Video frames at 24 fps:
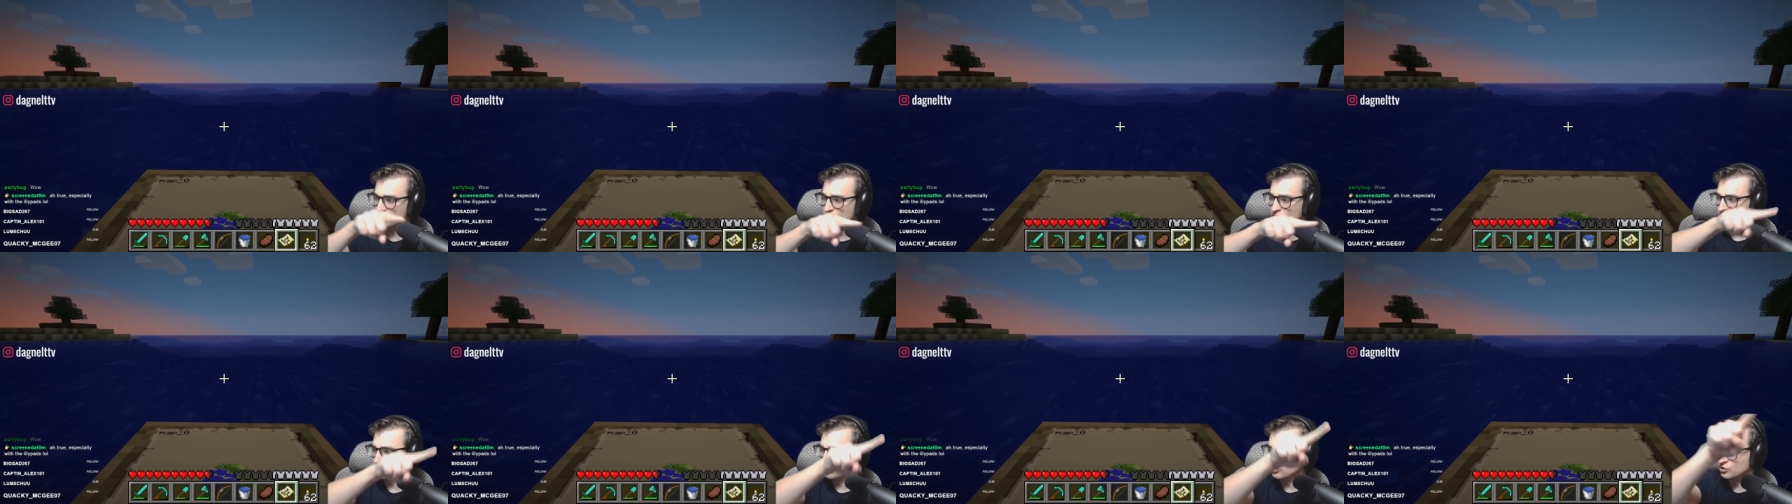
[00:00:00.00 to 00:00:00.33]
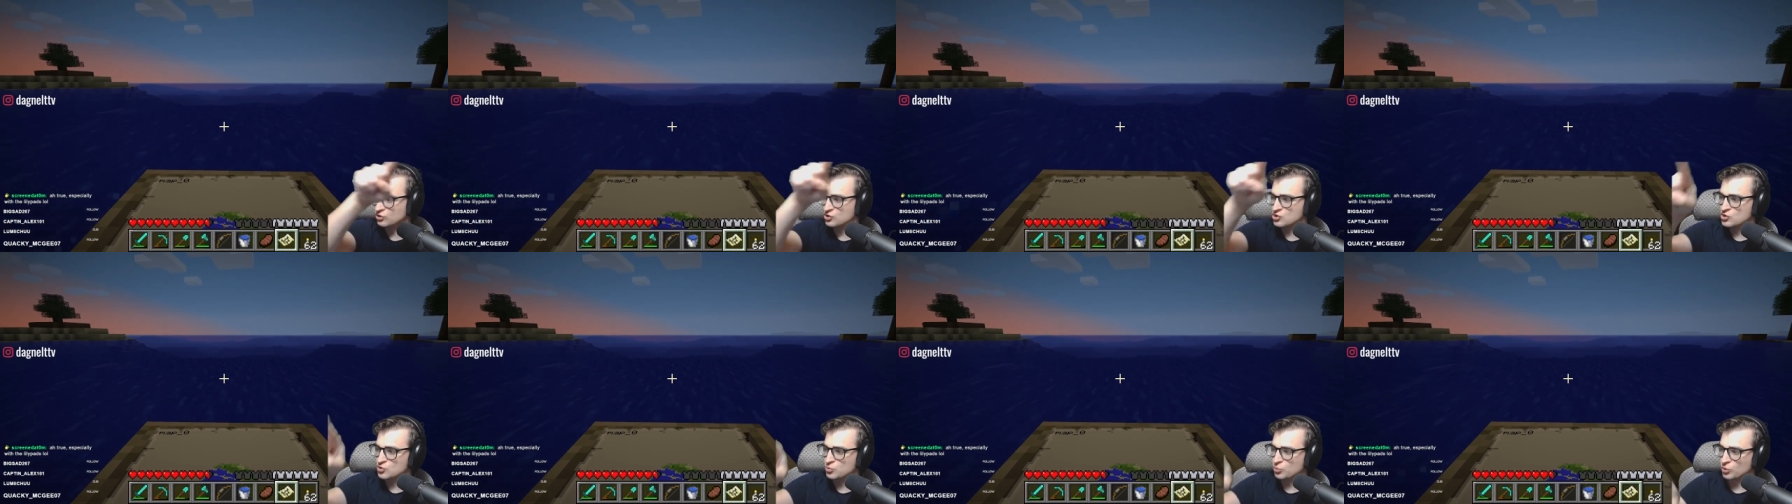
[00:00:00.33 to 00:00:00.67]
you do the
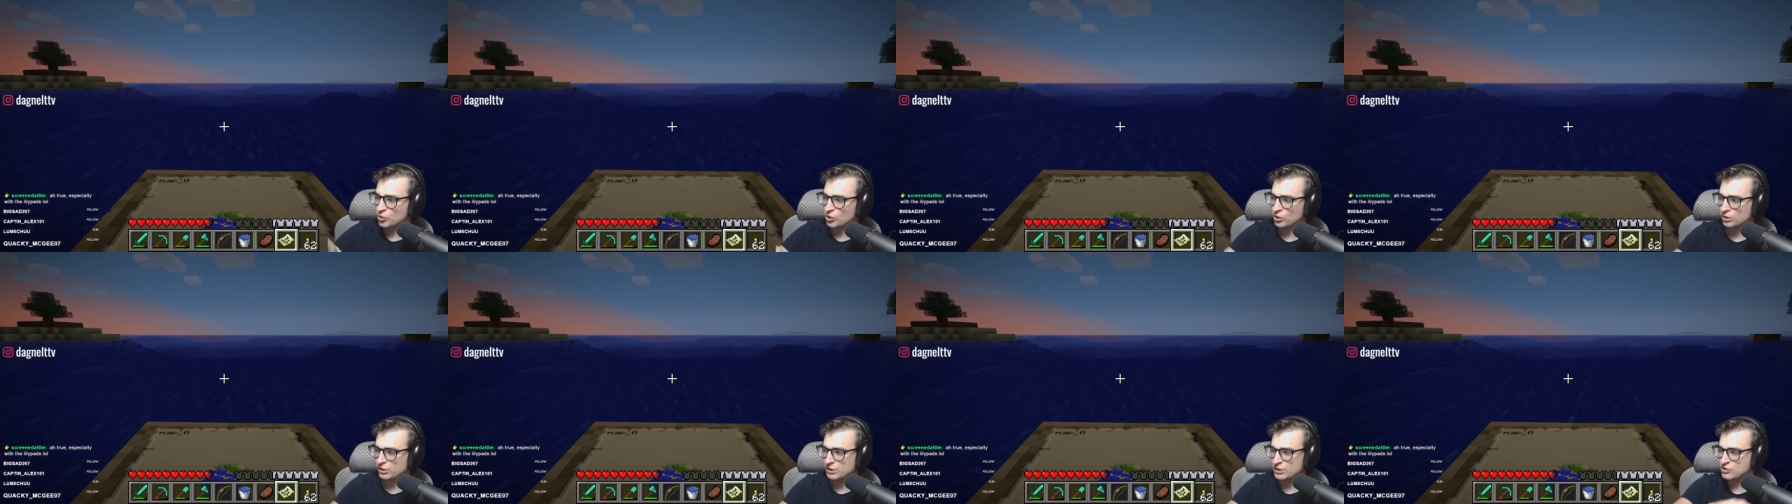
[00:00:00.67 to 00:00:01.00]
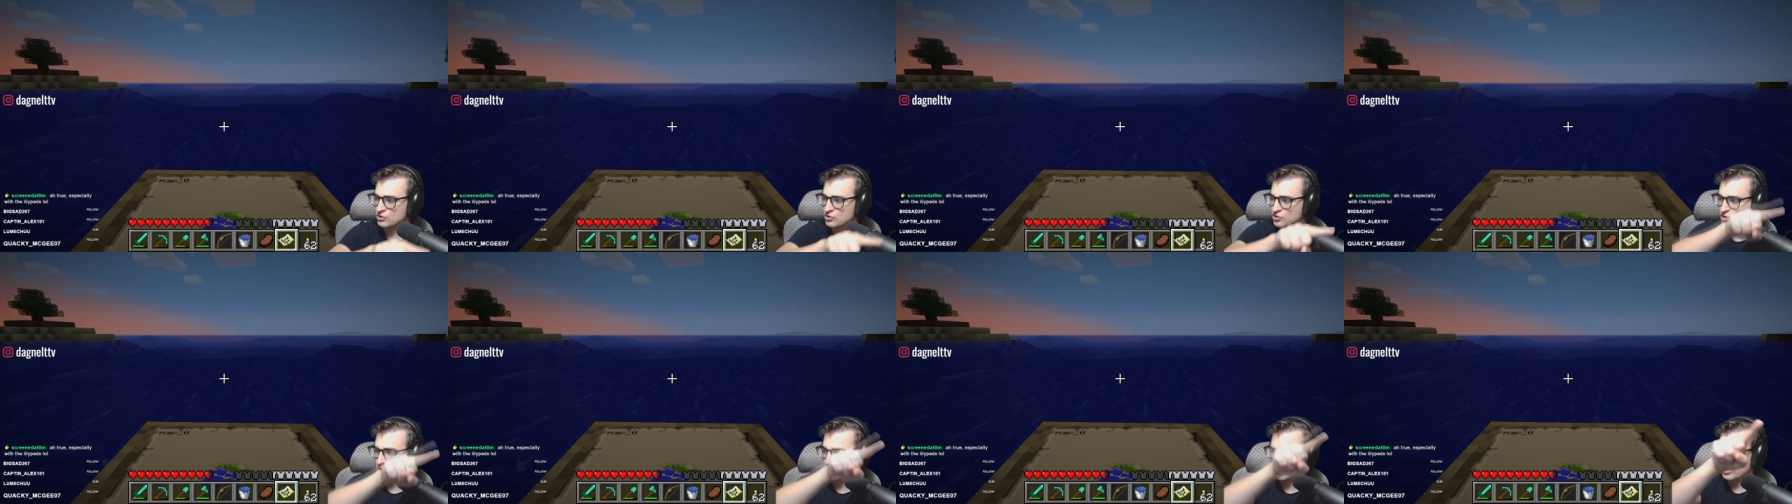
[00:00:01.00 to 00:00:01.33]
swirly, you
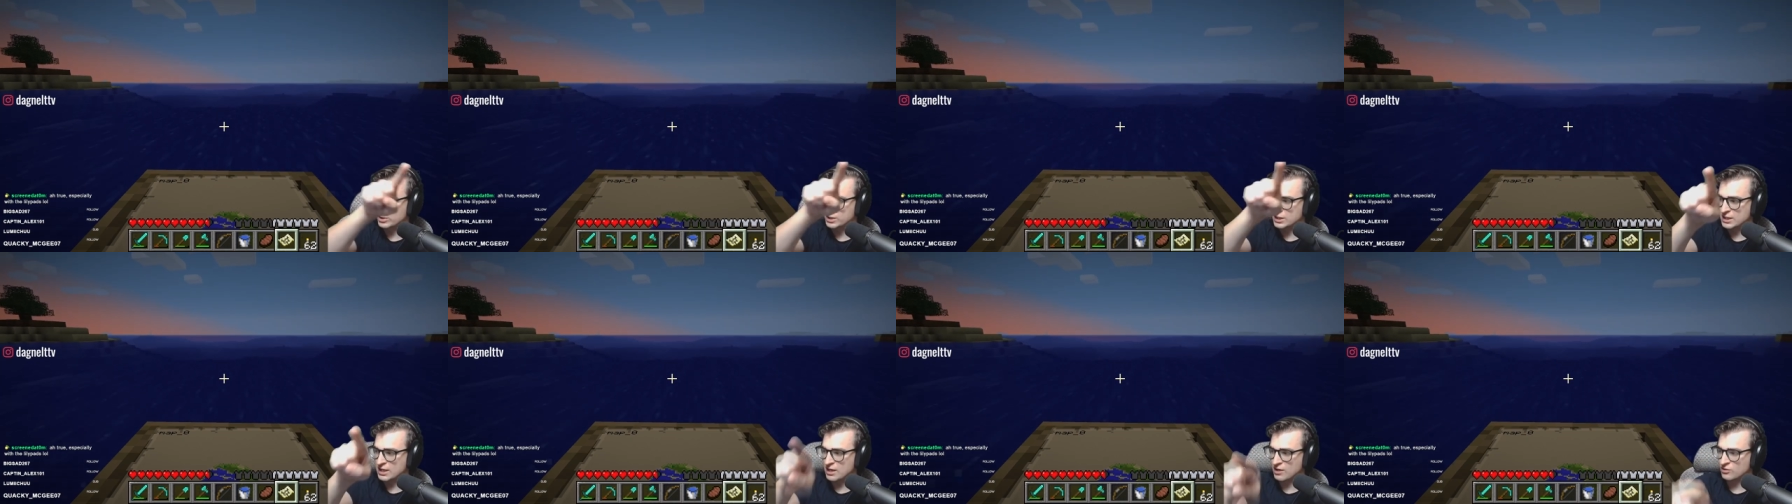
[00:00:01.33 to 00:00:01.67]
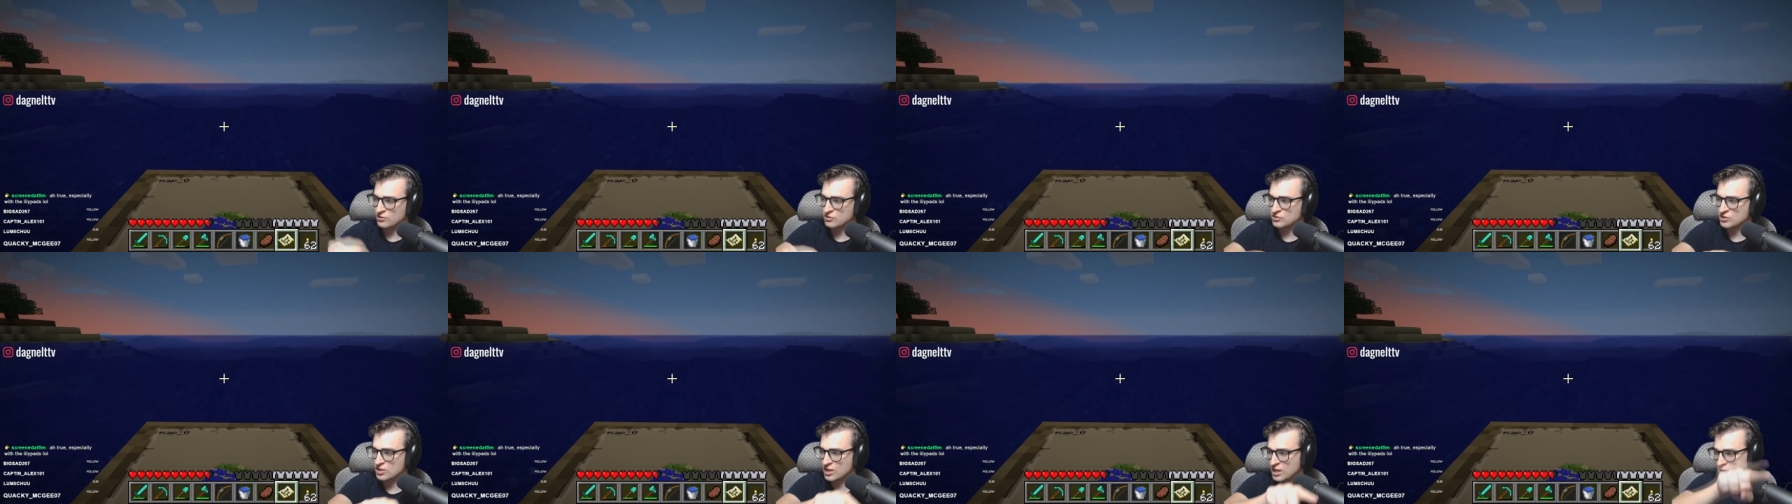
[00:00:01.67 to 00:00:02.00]
start with the
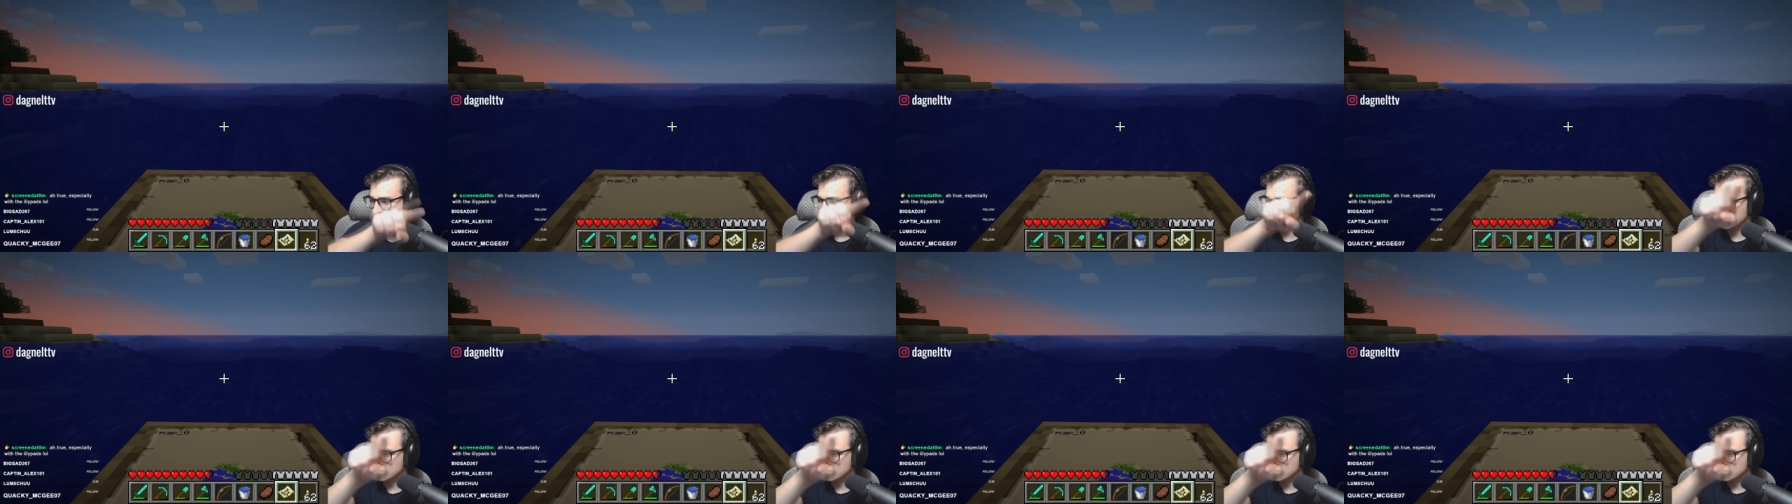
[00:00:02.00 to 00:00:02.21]
outside,